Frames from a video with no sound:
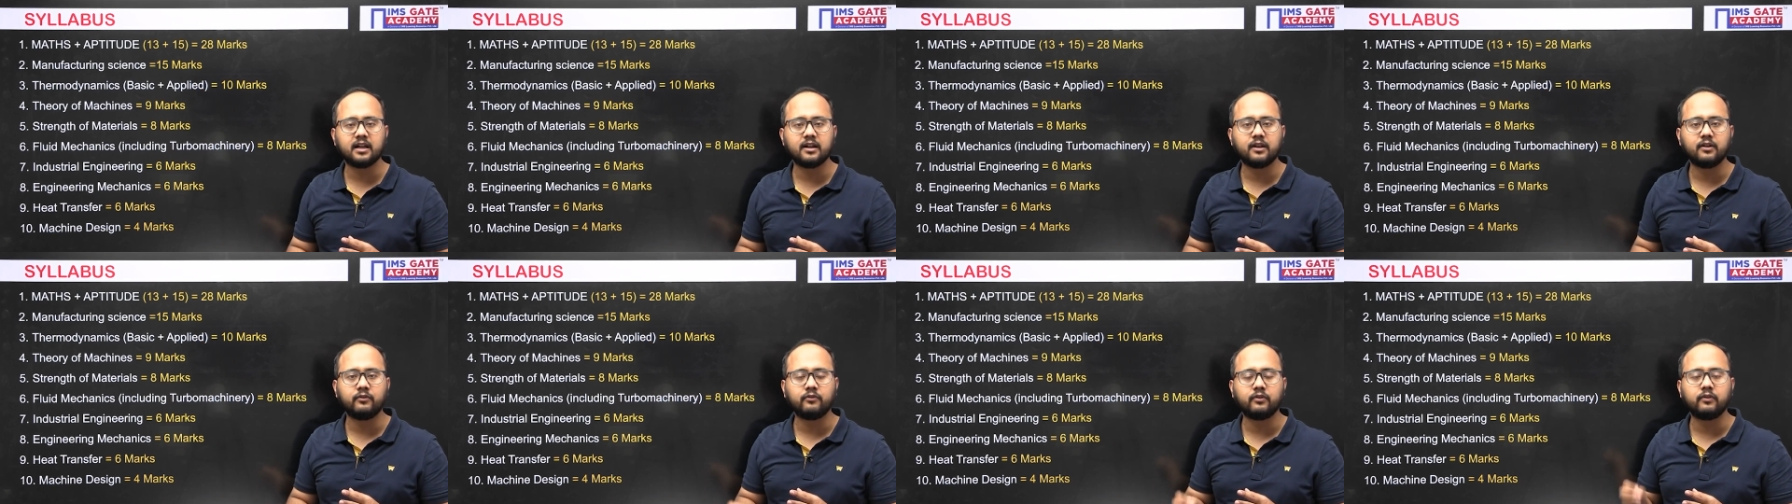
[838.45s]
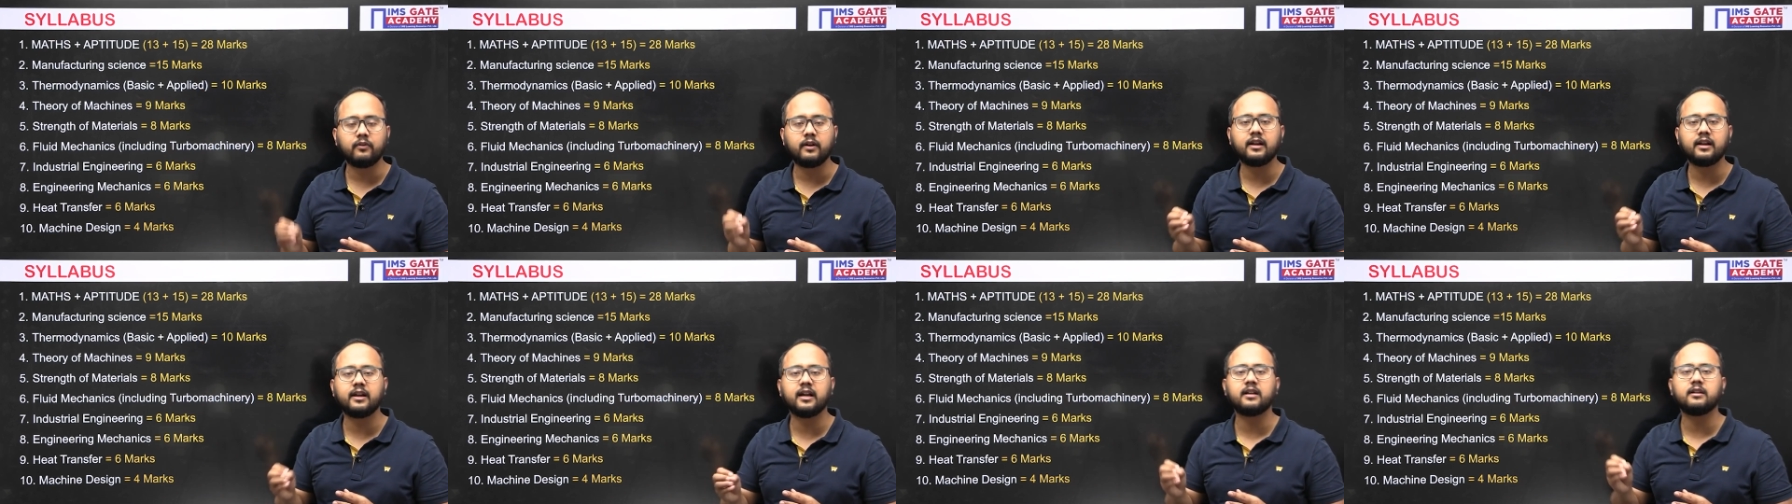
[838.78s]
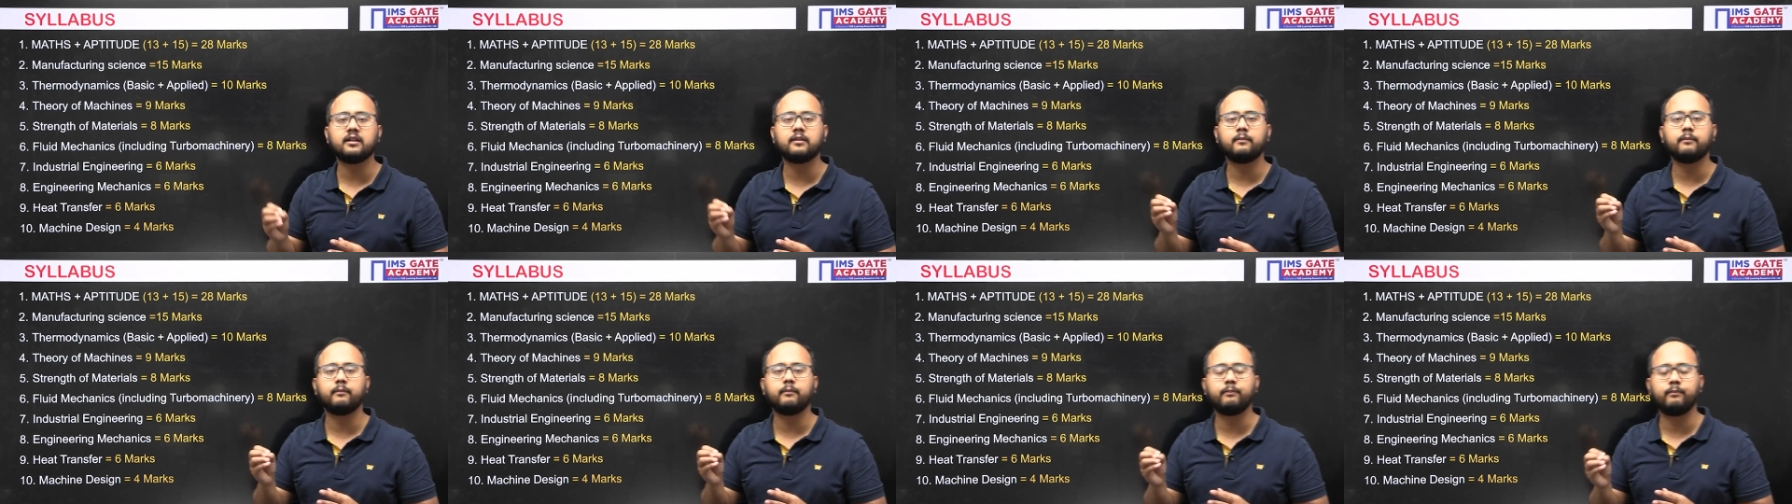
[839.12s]
we will get
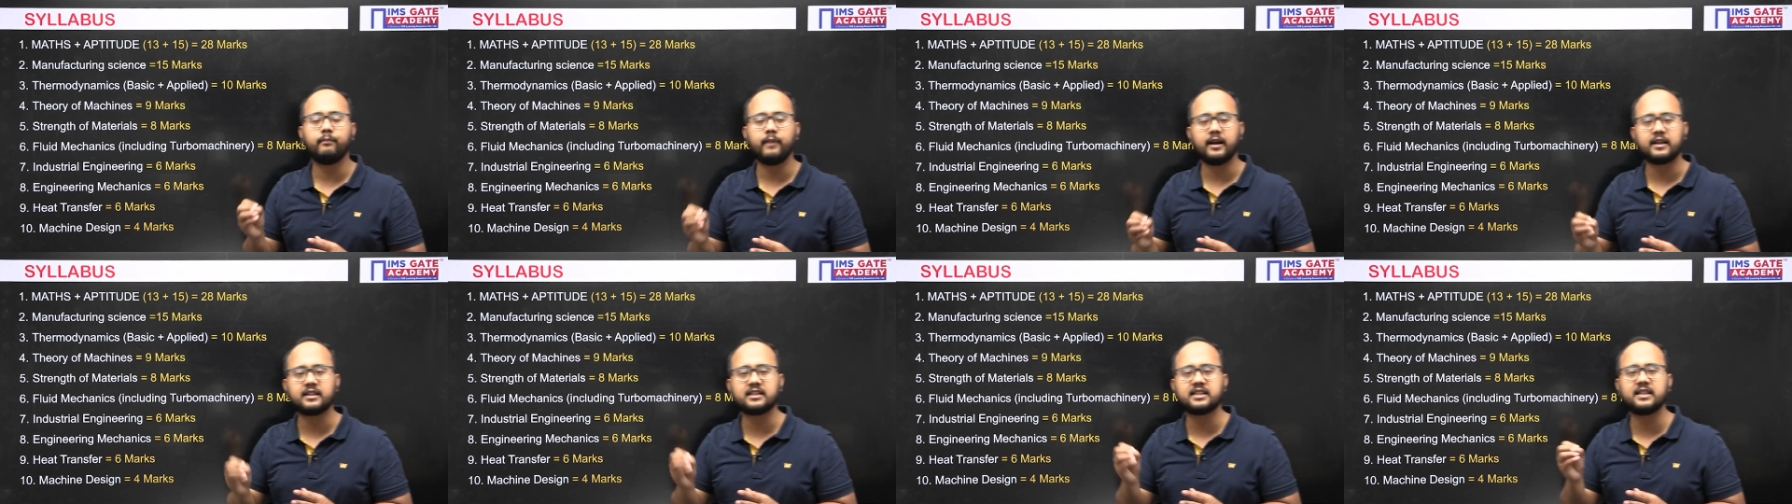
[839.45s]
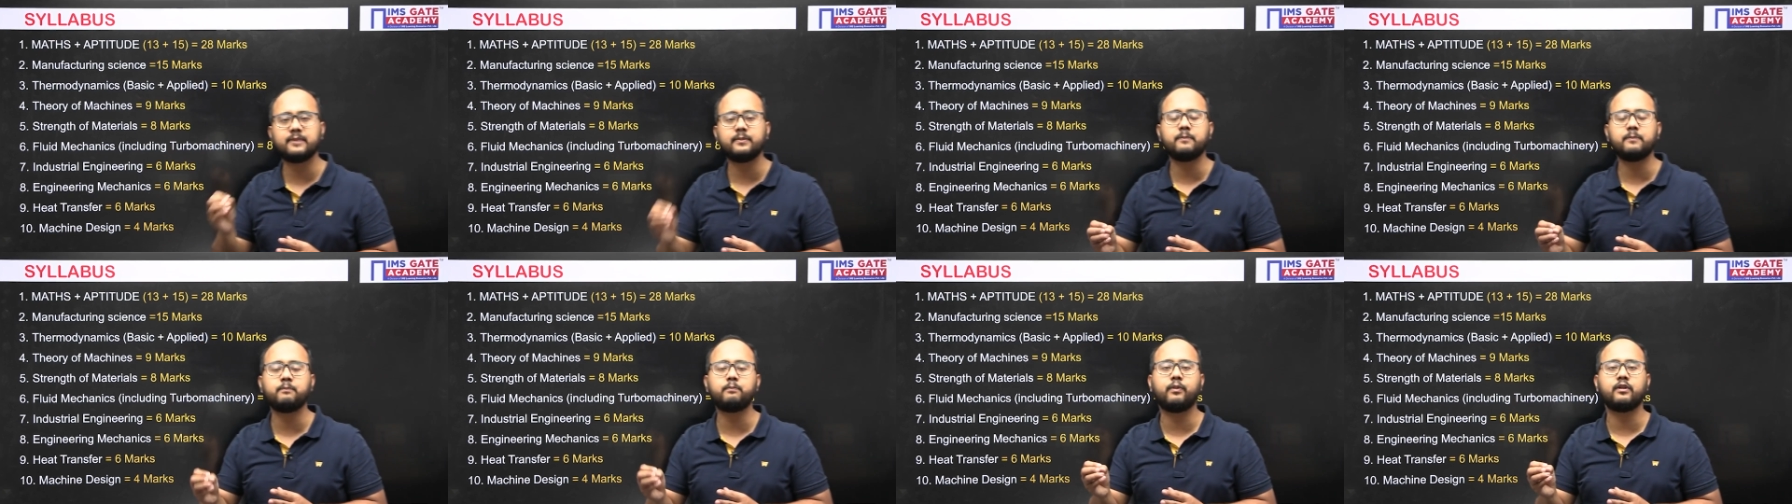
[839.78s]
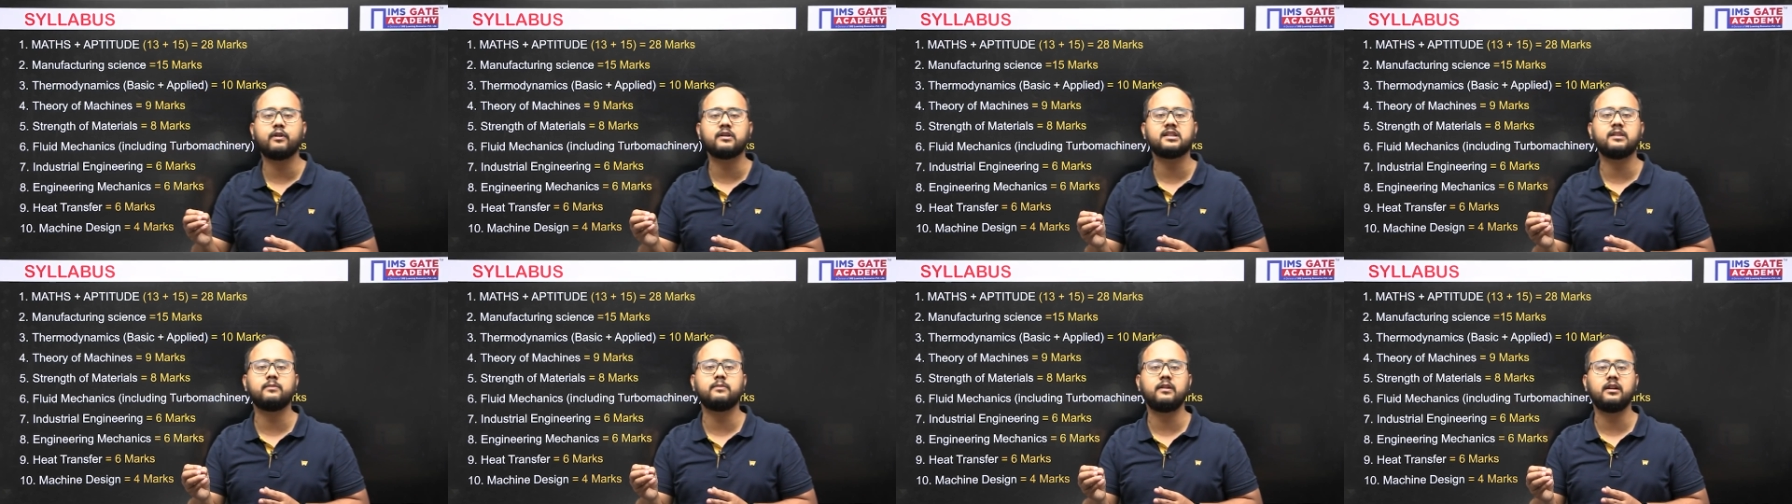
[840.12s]
maximum
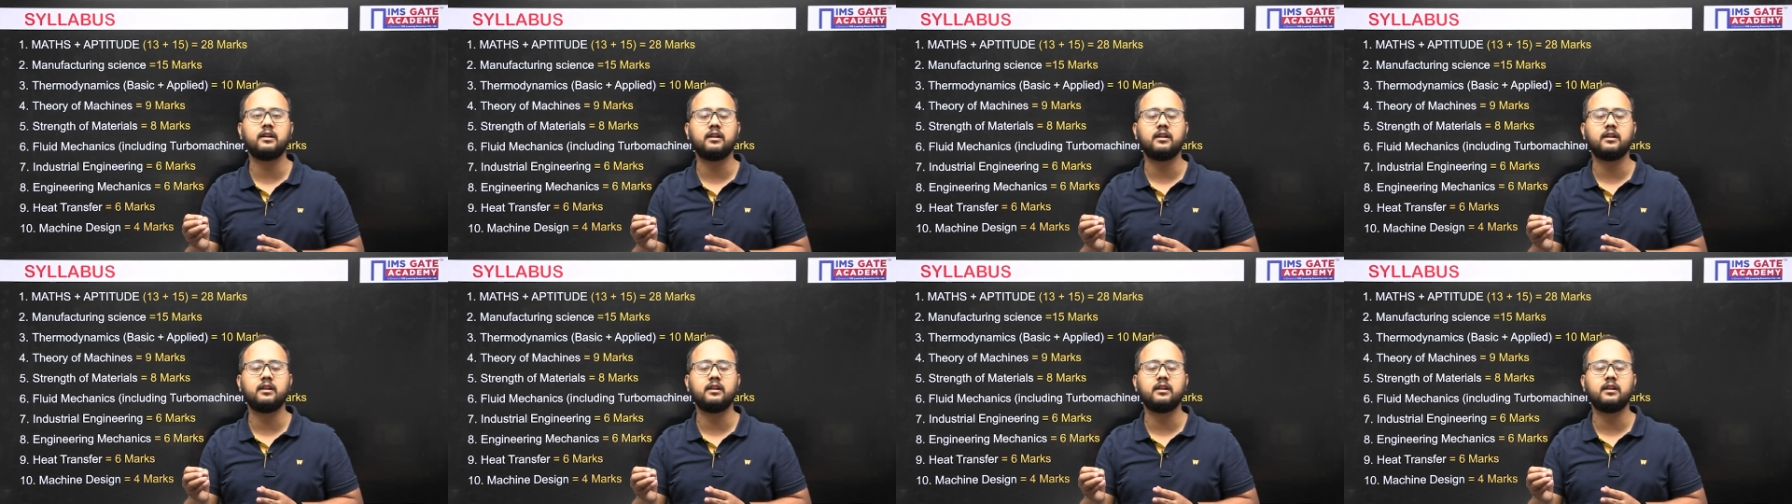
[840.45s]
possible